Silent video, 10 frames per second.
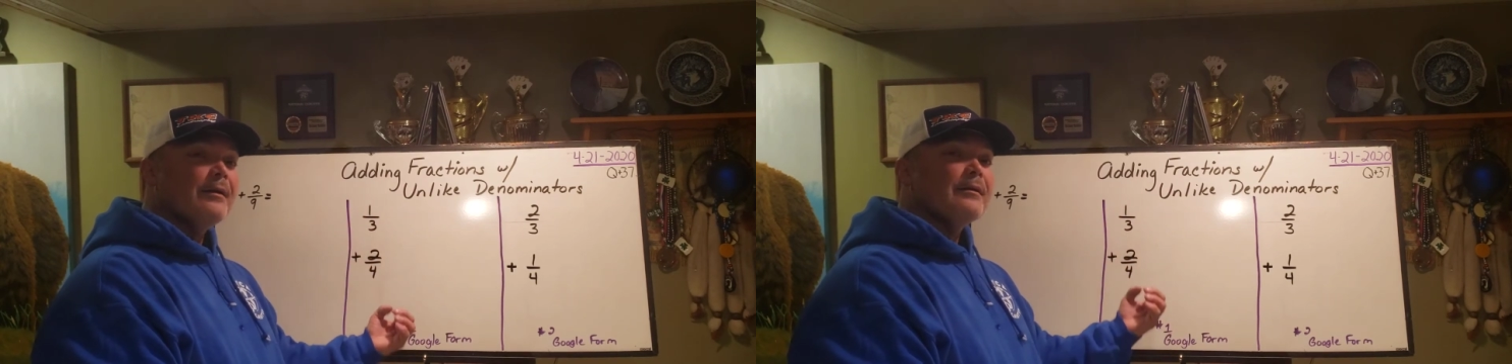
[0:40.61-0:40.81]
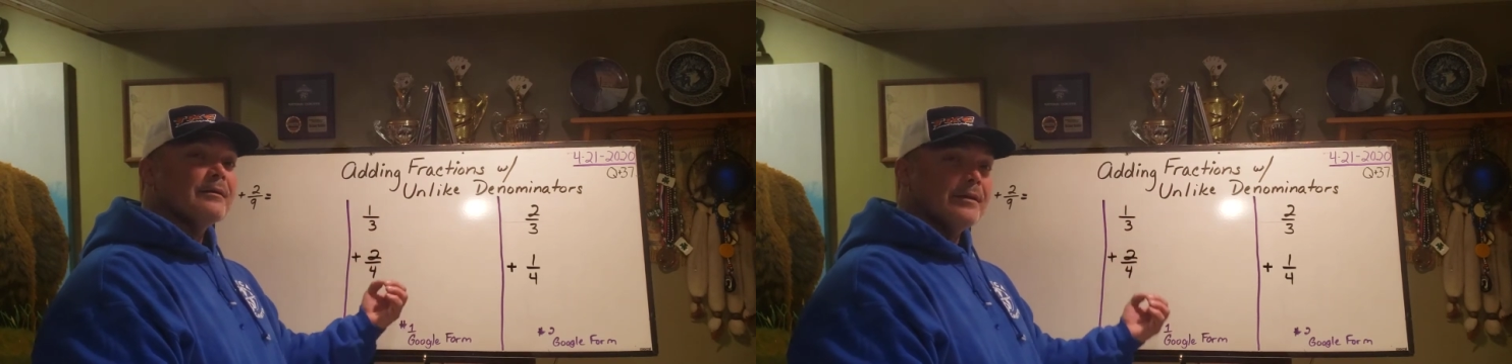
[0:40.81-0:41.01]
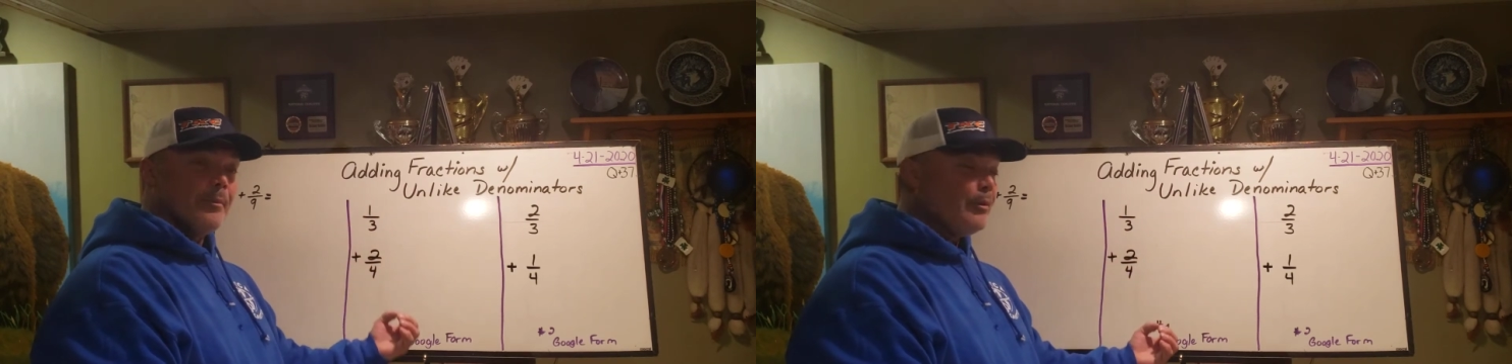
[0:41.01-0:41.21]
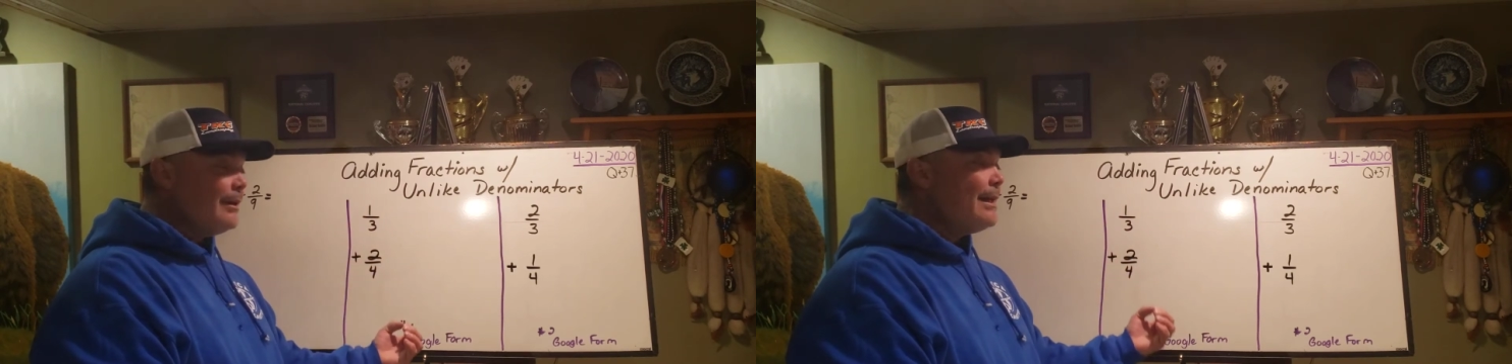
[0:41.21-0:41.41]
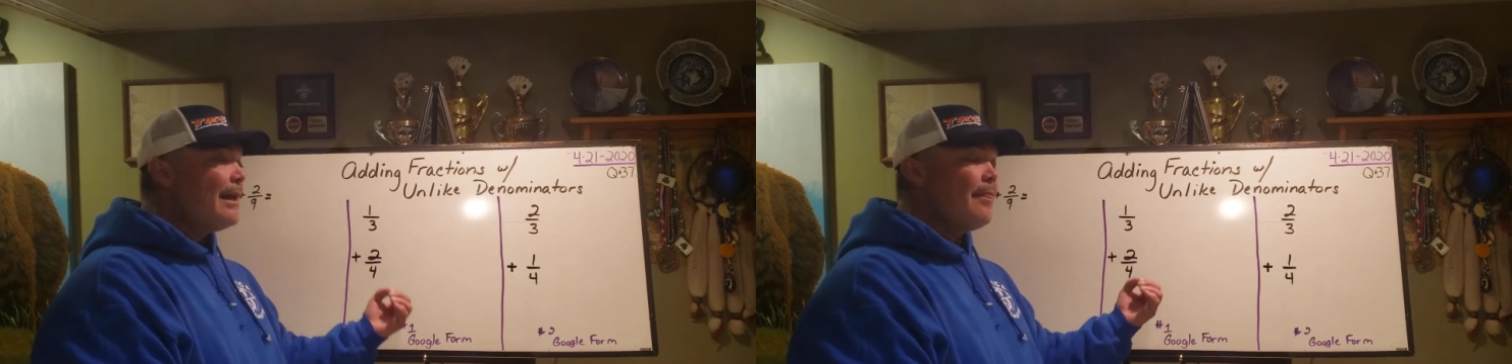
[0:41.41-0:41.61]

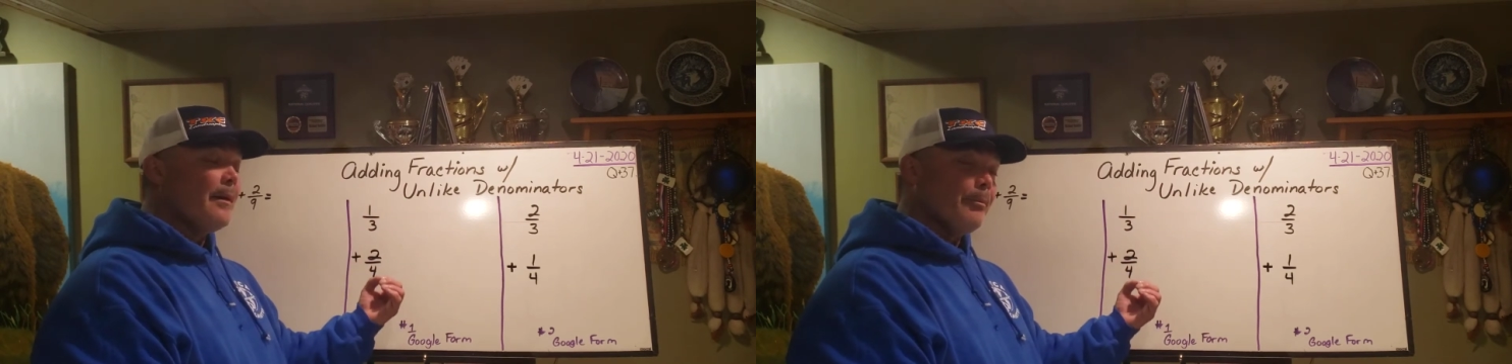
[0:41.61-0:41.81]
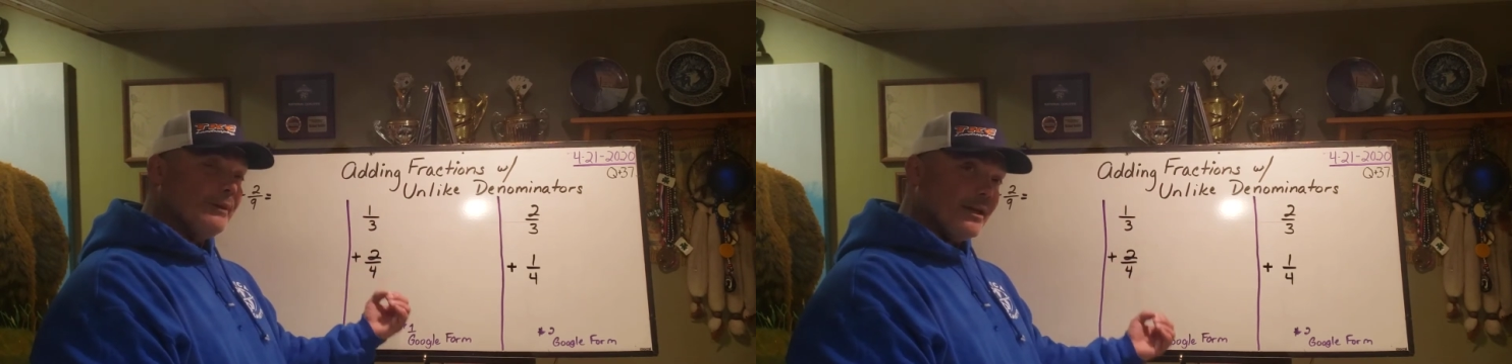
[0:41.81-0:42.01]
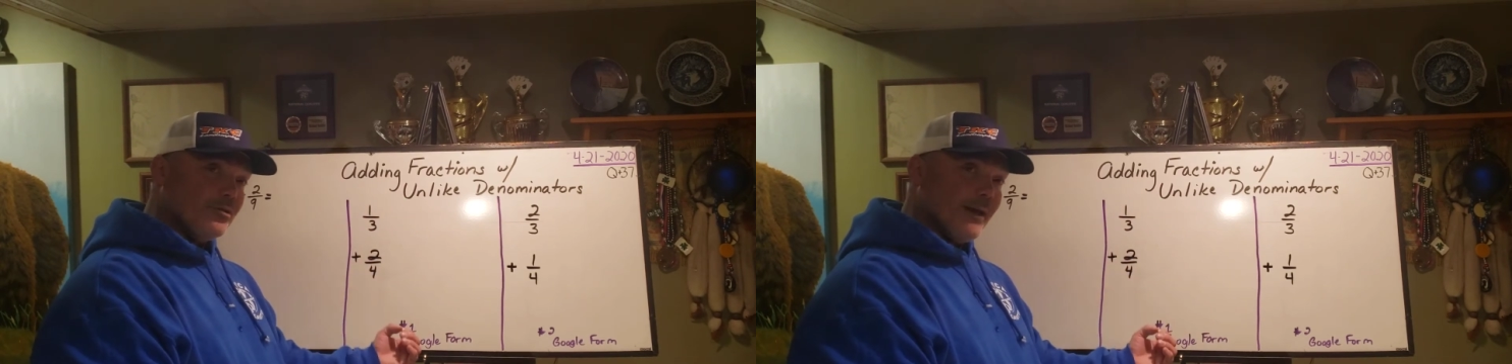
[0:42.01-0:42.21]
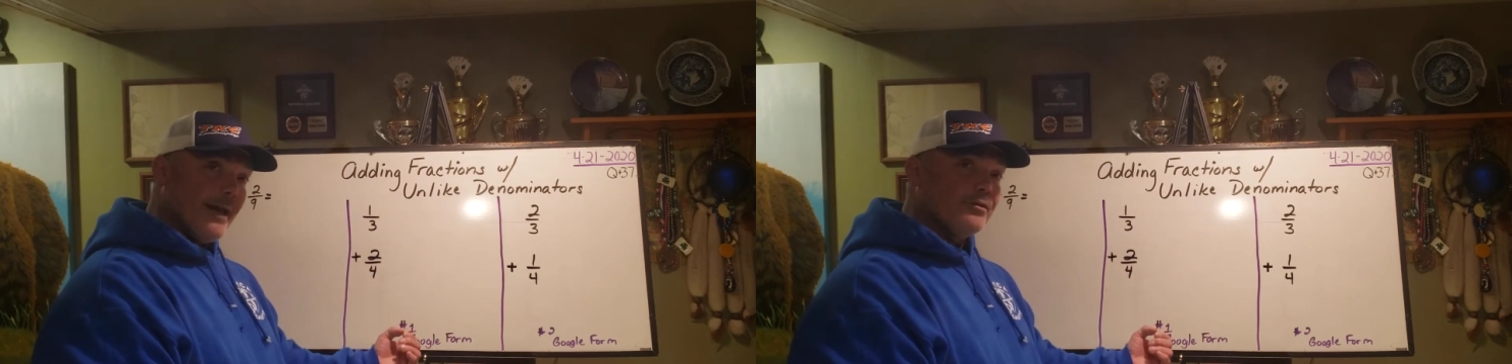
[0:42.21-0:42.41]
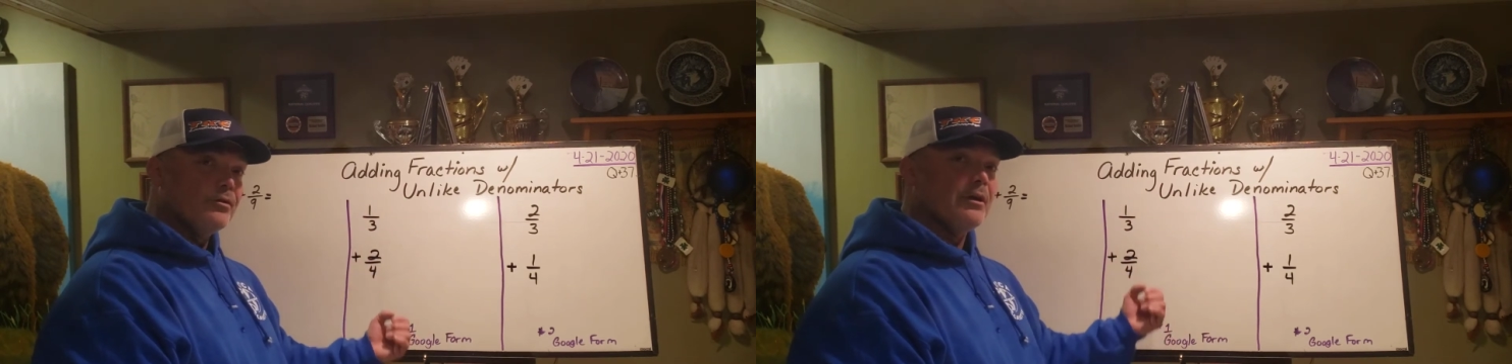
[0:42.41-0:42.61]
separately and then place your
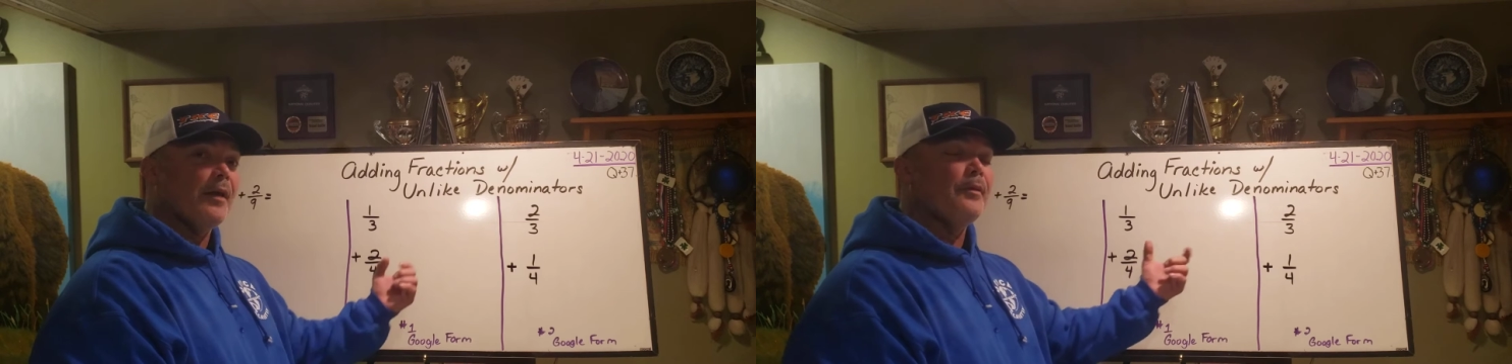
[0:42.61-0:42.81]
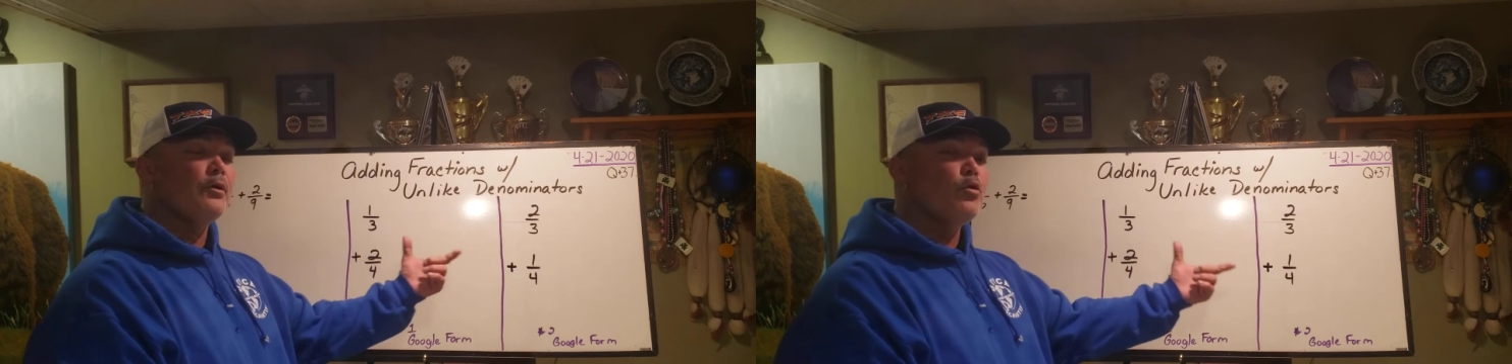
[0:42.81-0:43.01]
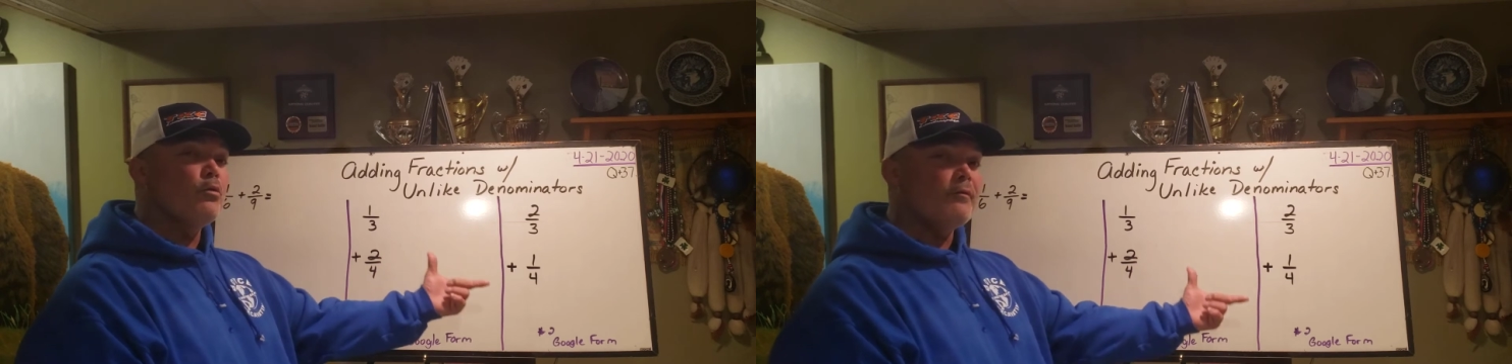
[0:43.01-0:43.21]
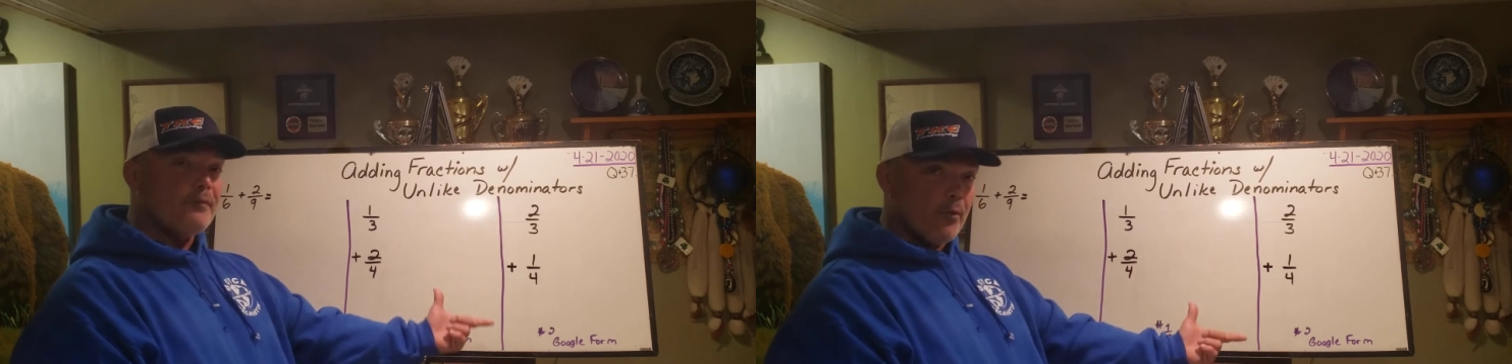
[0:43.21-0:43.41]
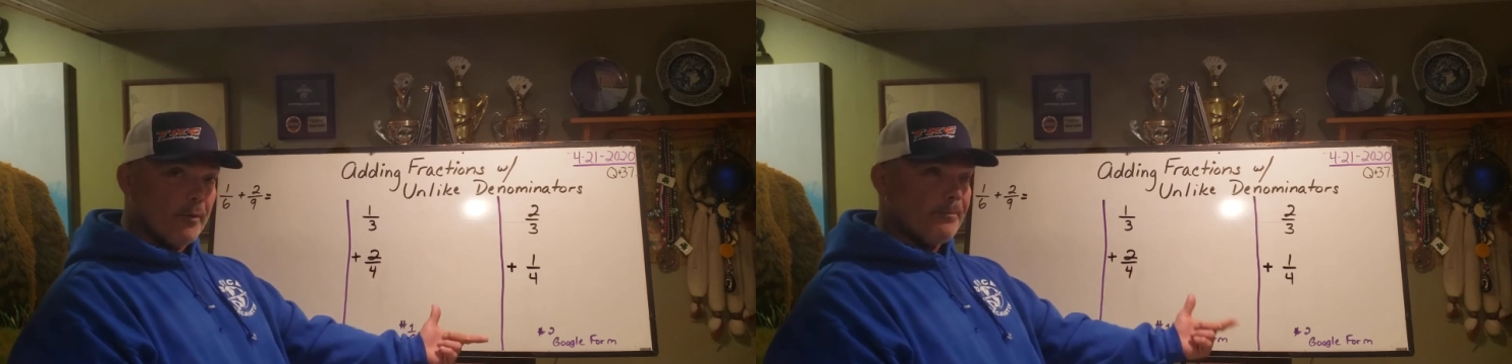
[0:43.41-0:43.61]
answers on the Google
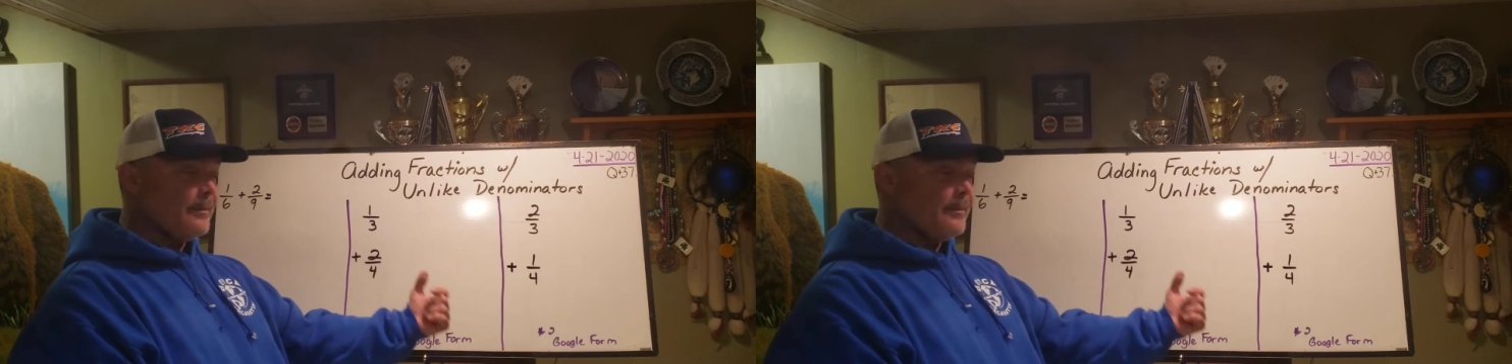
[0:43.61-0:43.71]
form.